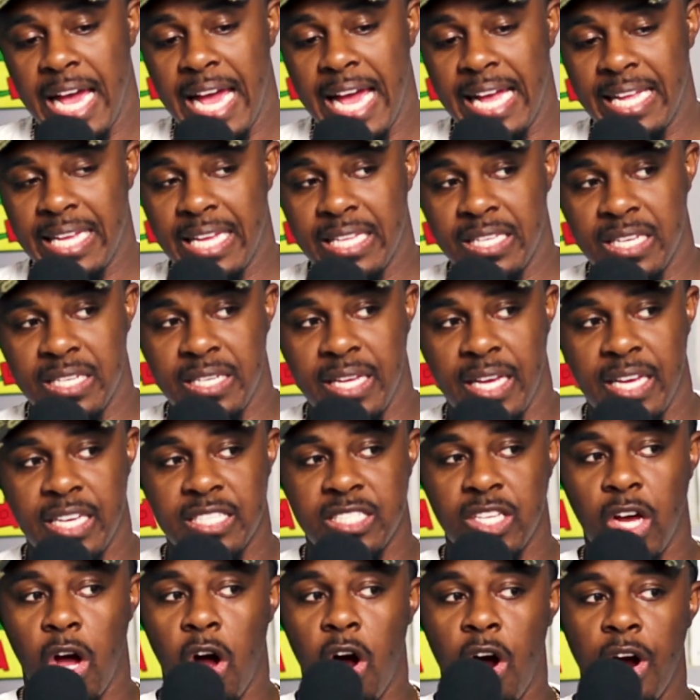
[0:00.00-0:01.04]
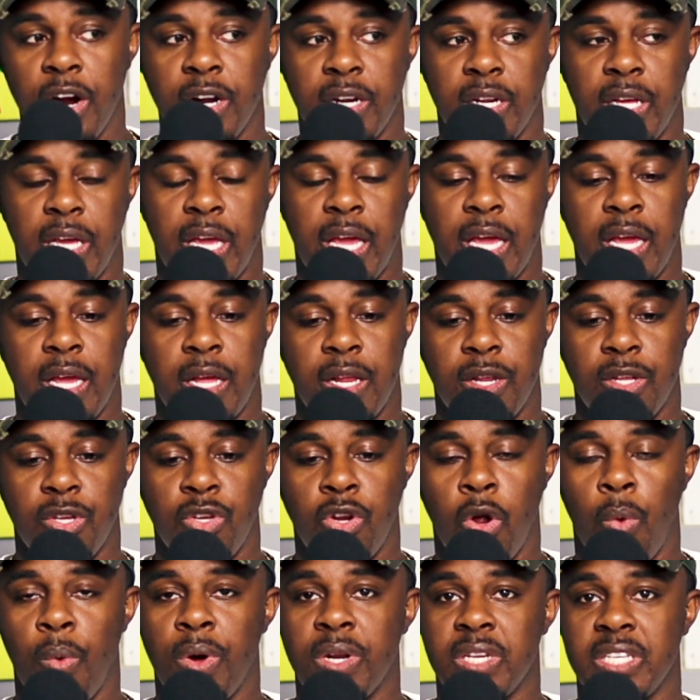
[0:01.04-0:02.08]
At the end of the day, it's an art, and you
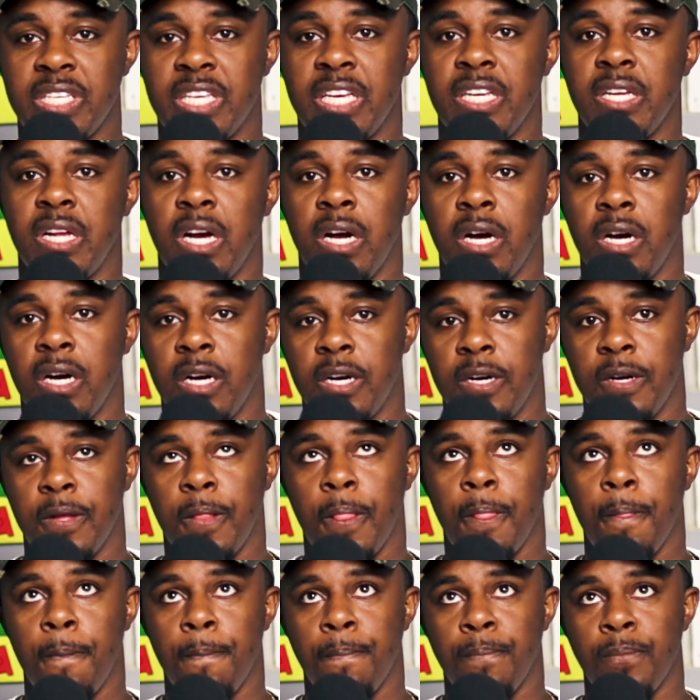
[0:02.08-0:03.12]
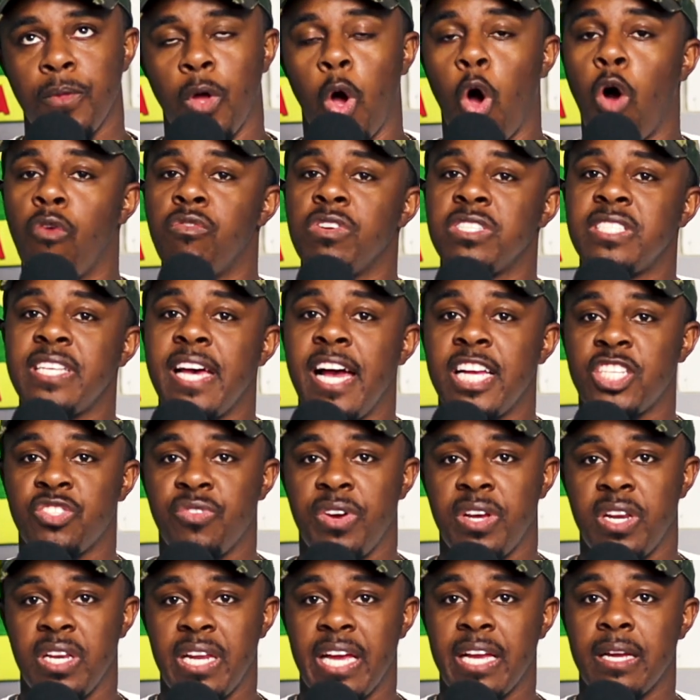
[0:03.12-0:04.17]
don't want it to get uh,
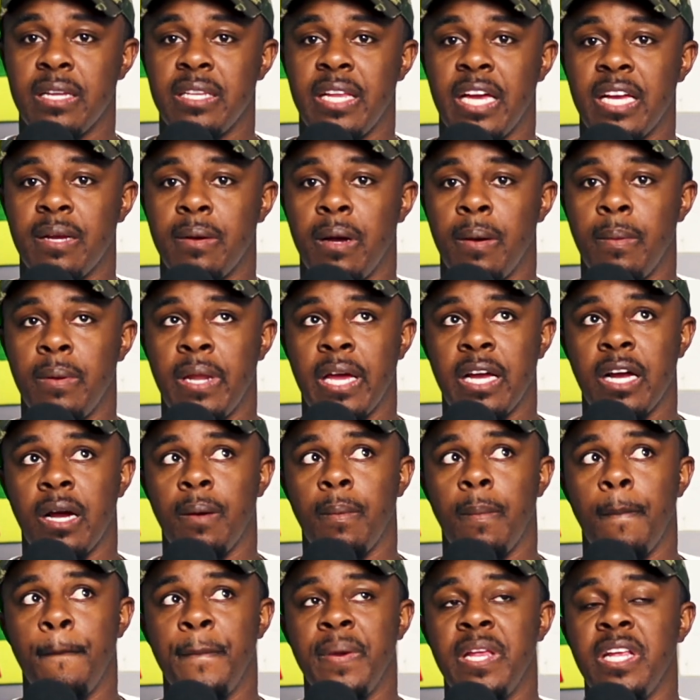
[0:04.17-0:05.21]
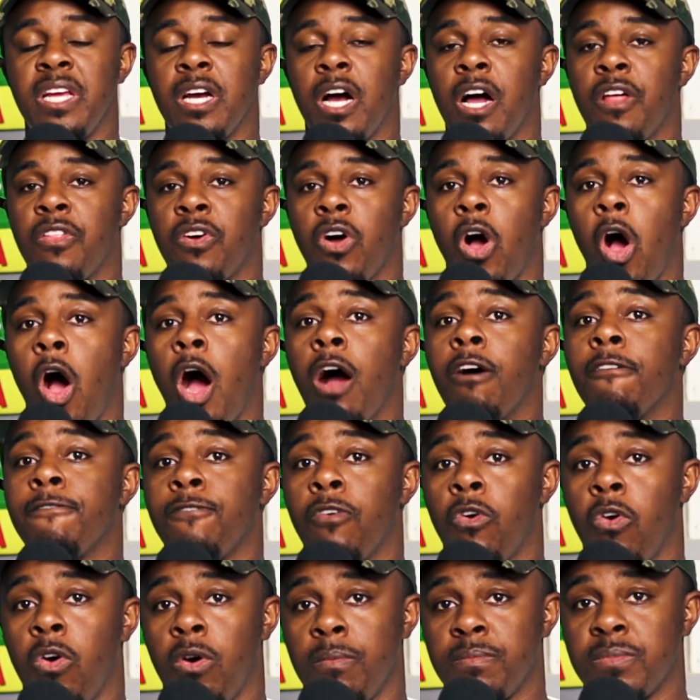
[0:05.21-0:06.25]
oversaturated like like uh, like many other art
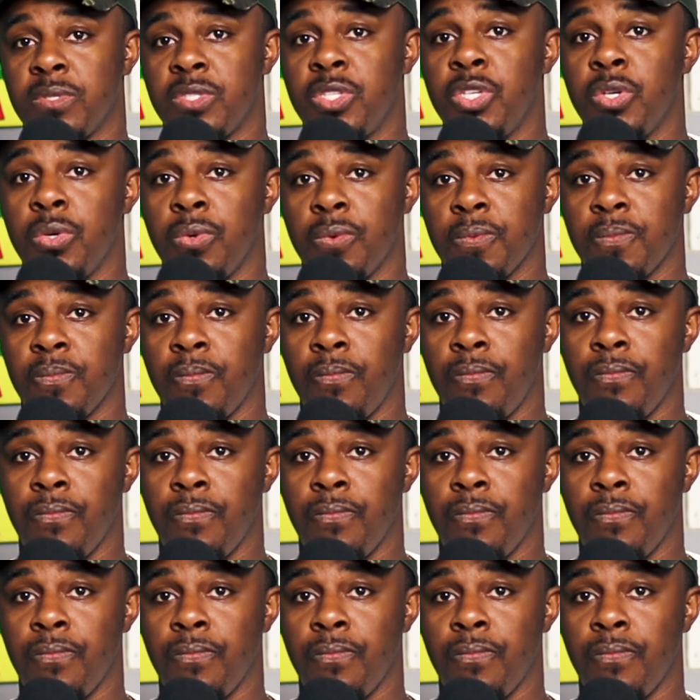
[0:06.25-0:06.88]
forms do.